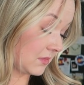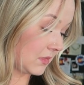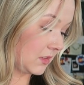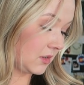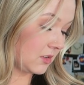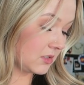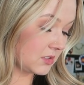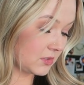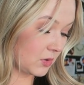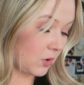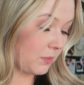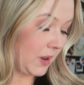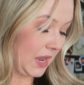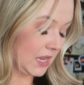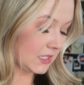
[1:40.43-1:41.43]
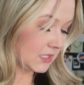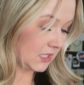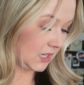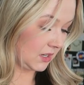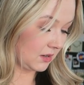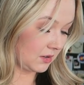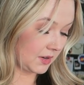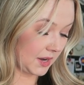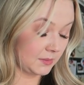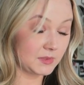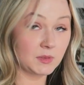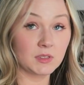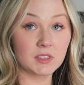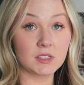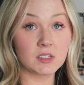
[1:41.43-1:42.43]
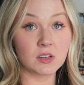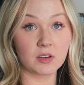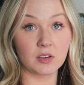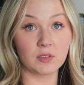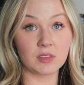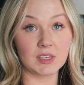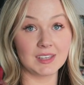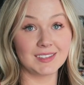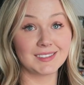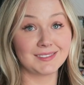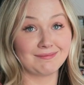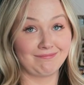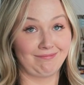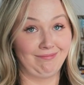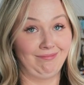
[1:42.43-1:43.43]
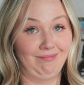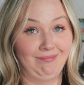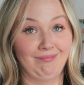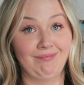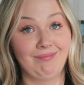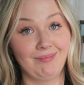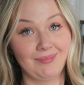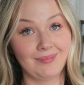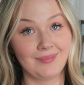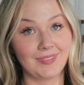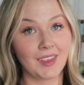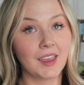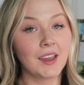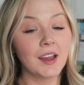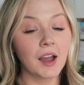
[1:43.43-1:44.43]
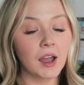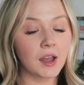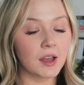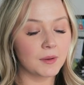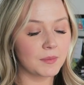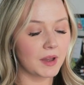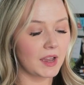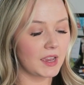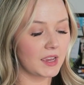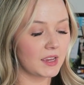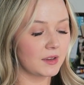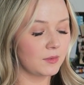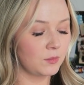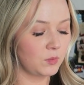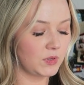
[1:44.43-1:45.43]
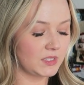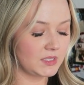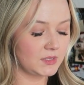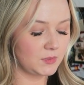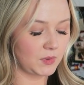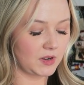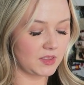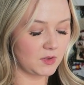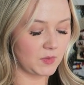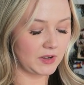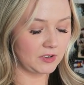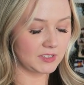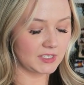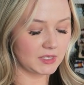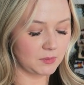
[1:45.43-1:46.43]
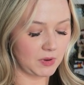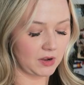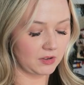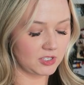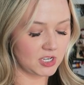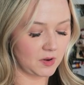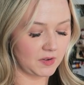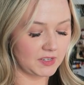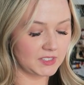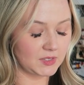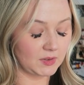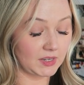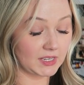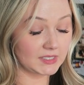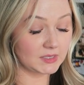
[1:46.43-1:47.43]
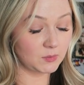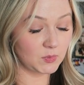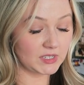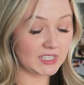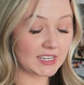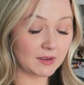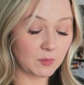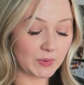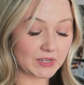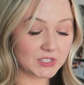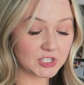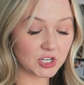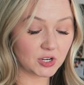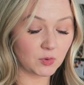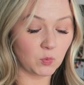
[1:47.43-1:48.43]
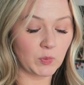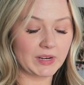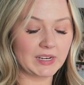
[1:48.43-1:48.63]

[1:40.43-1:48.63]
You're so bossy. Okay, I'm supposed to show you these. I was one of the winners at the bridal shower, so I got some winter